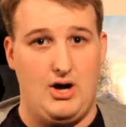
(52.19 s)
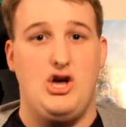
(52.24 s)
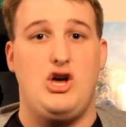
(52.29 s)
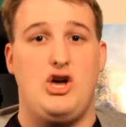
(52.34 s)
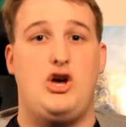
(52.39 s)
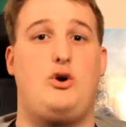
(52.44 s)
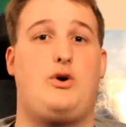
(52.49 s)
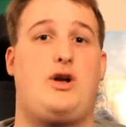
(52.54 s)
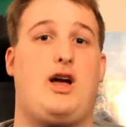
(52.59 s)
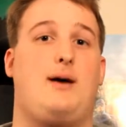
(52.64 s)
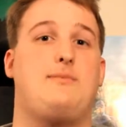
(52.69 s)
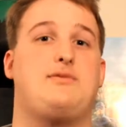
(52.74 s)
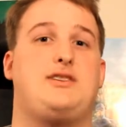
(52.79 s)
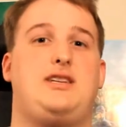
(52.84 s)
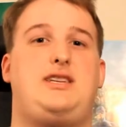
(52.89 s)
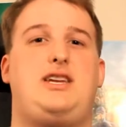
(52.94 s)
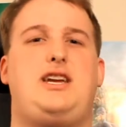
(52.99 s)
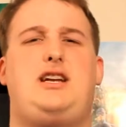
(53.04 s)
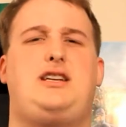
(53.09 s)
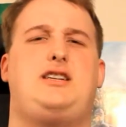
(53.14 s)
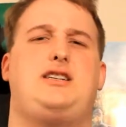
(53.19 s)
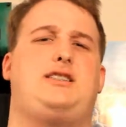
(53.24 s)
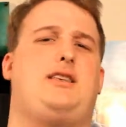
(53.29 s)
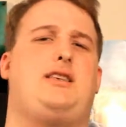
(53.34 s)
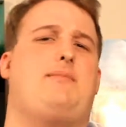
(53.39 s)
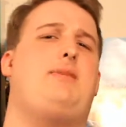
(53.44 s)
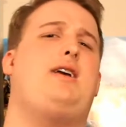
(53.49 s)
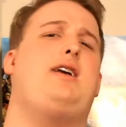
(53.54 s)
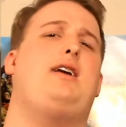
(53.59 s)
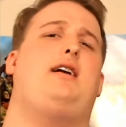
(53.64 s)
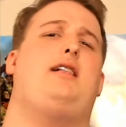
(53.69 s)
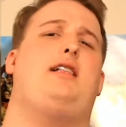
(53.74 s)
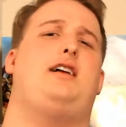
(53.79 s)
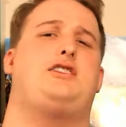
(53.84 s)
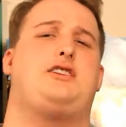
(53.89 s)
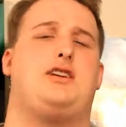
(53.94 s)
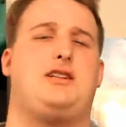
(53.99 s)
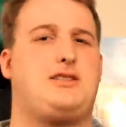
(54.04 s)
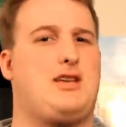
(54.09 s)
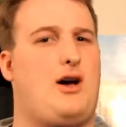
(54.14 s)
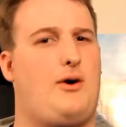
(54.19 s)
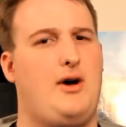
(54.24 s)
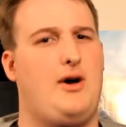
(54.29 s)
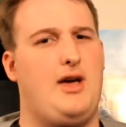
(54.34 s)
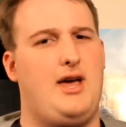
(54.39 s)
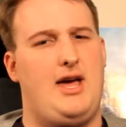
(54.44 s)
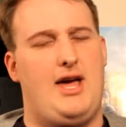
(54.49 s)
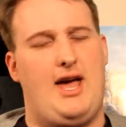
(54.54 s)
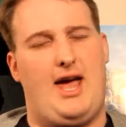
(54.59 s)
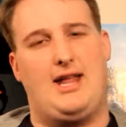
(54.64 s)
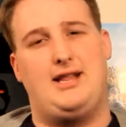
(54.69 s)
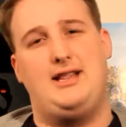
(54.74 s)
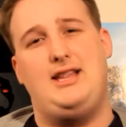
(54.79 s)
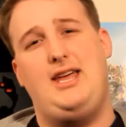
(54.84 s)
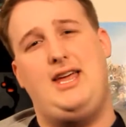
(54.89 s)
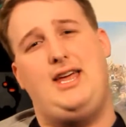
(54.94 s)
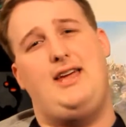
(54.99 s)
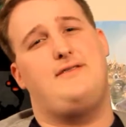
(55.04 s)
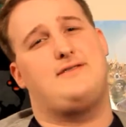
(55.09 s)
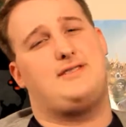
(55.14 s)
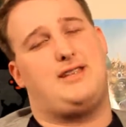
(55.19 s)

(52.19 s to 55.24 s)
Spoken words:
who comes and teaches them English, and so he leaves,